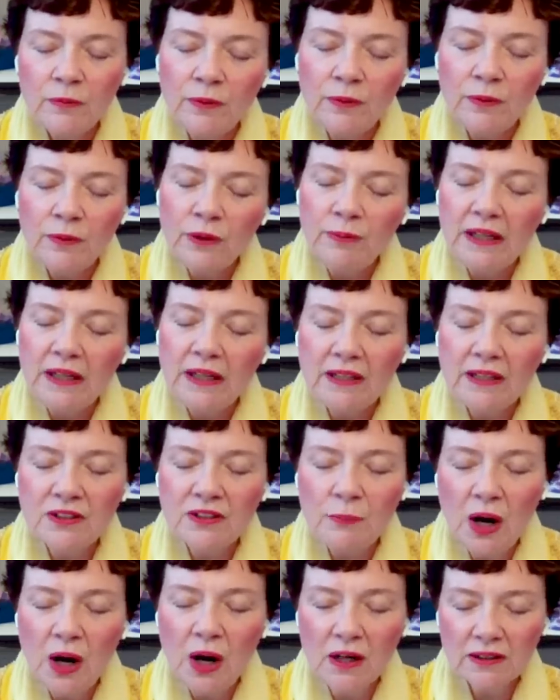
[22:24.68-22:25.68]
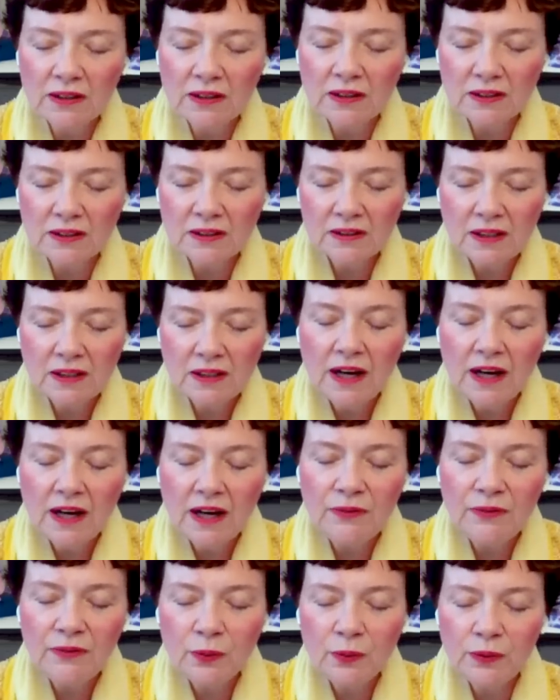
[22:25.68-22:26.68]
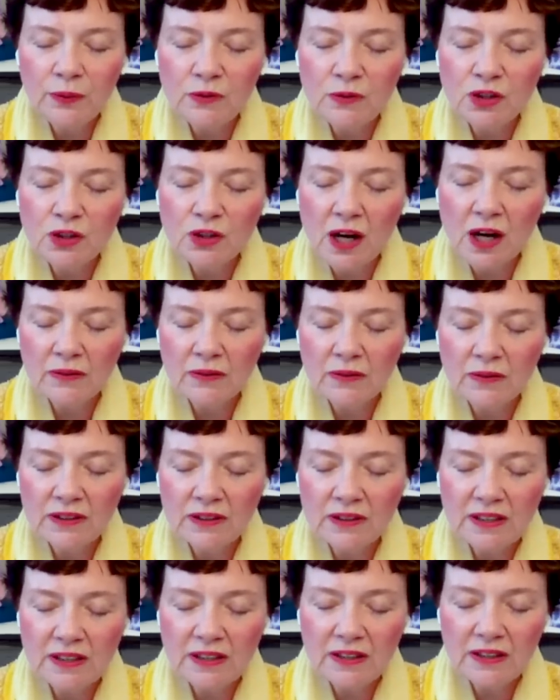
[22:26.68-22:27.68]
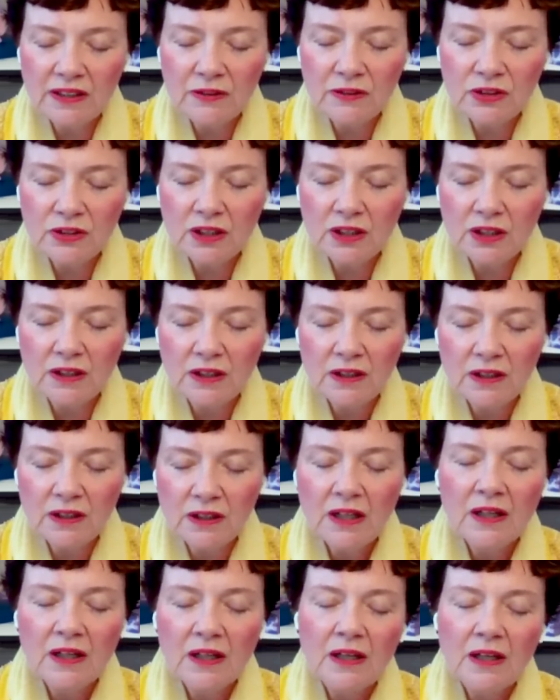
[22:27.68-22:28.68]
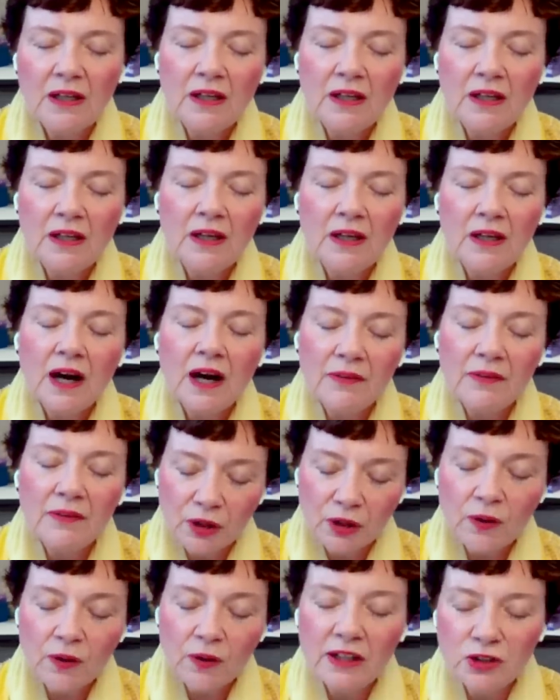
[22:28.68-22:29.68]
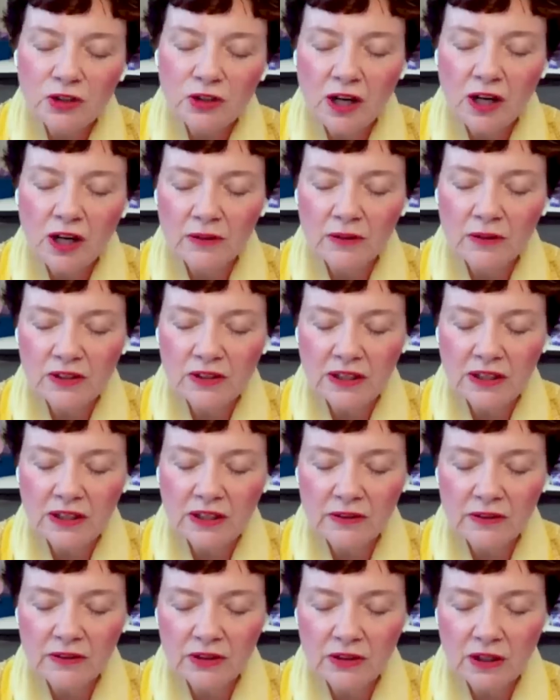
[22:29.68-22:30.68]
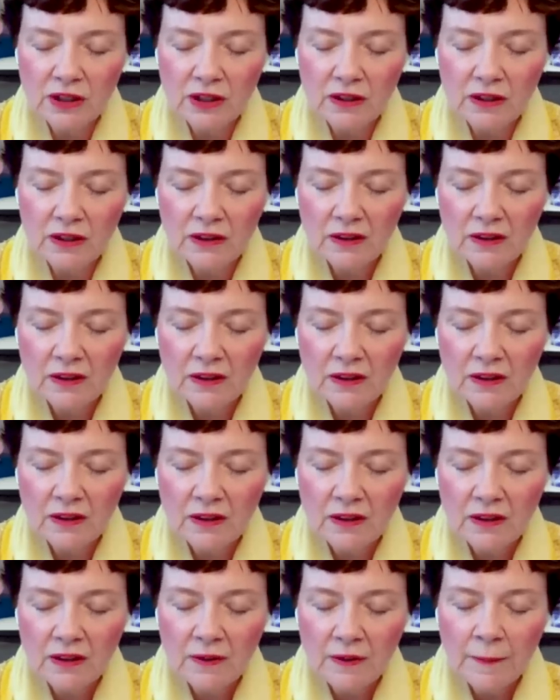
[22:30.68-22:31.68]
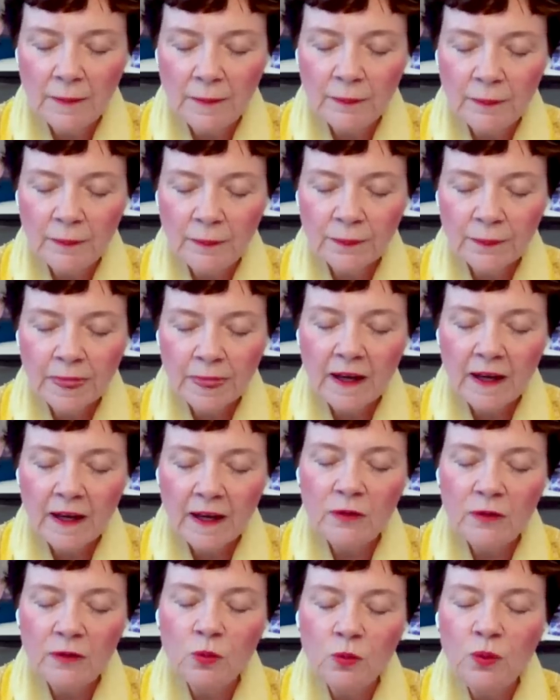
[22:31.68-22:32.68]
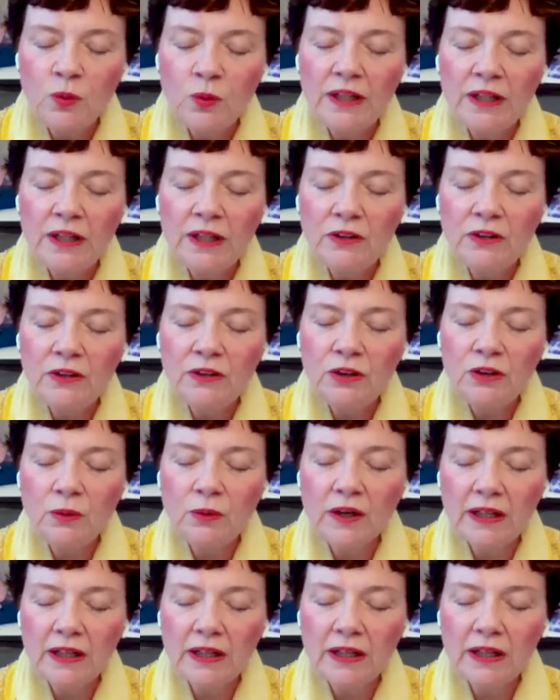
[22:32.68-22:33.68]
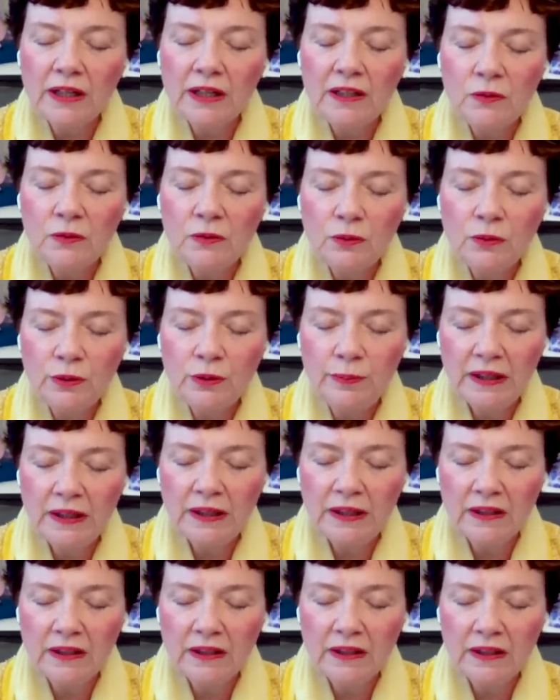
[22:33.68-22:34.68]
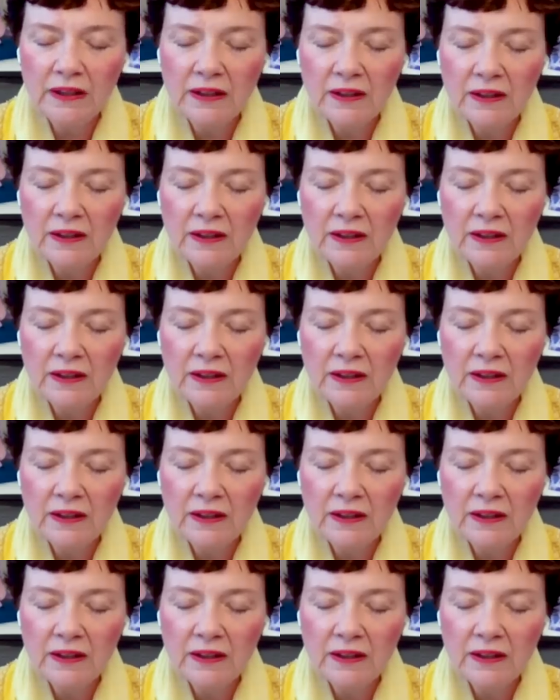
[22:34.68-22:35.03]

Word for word: Ruby is a part of the root chakra's energy of the crown chakra's energy. And when you are in Ruby,